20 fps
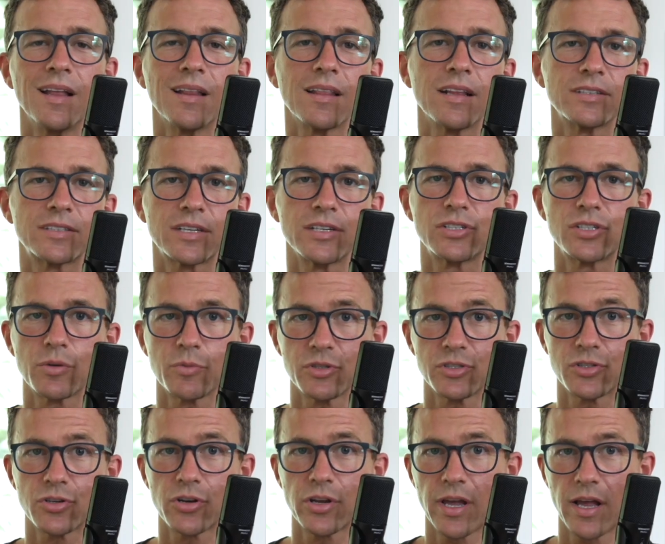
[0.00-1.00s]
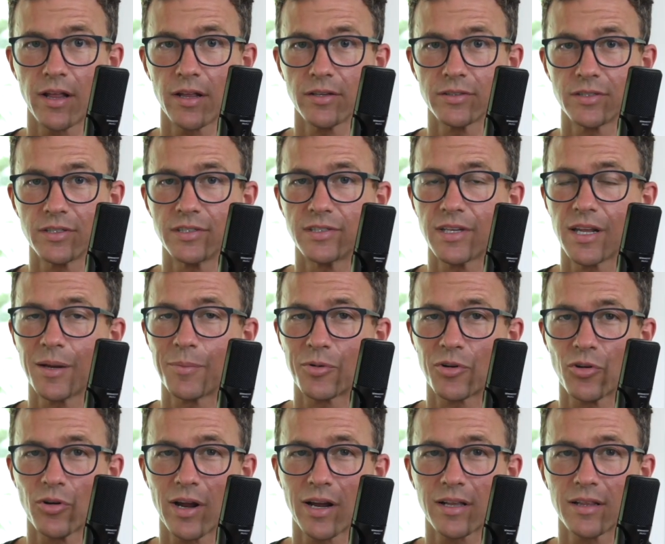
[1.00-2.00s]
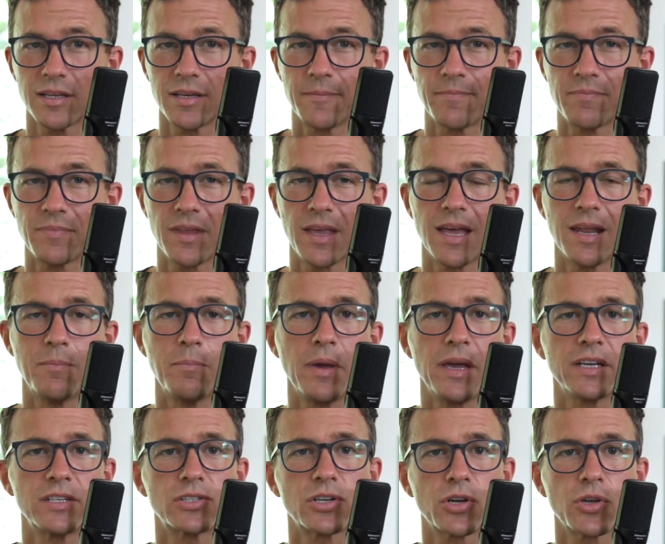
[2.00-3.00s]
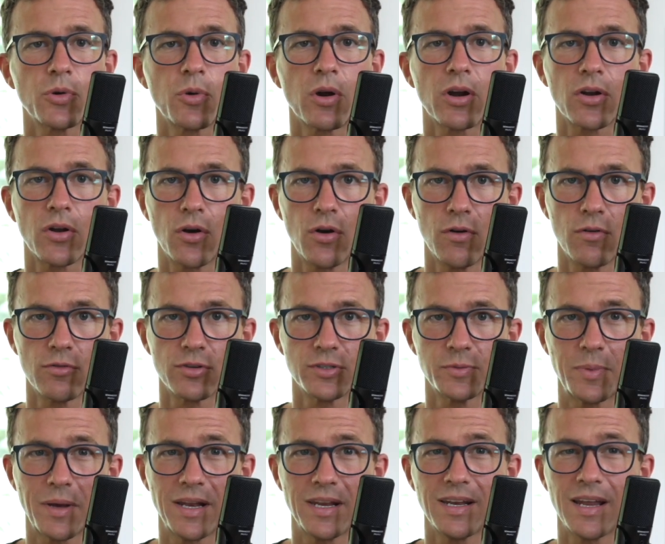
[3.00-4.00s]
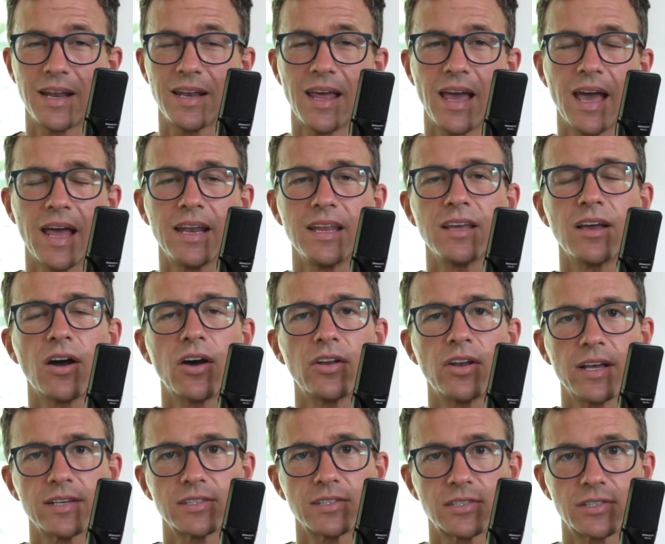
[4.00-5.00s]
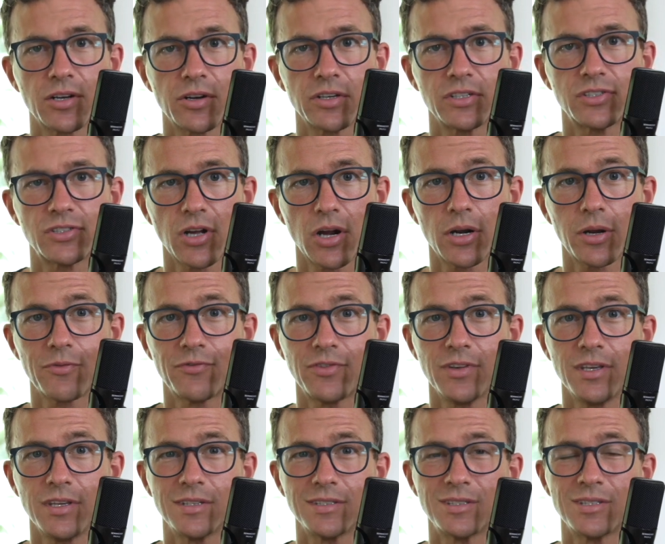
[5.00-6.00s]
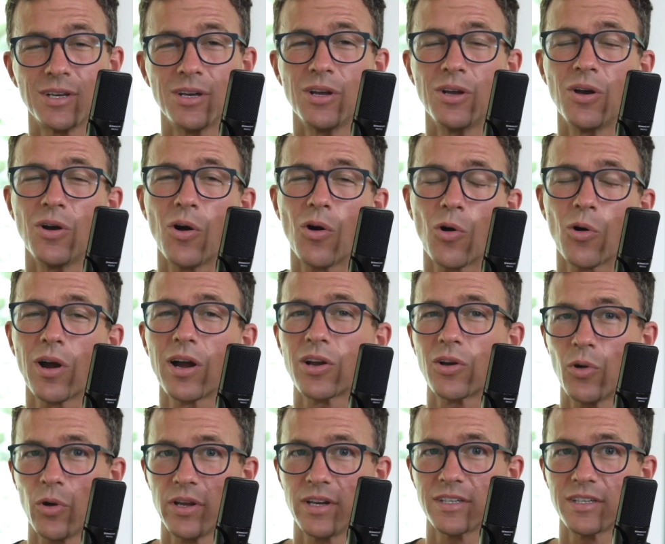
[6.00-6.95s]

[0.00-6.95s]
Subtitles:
Let's get your Missouri LLC set up correctly and make sure you aren't overspending on any unnecessary startup fees or ongoing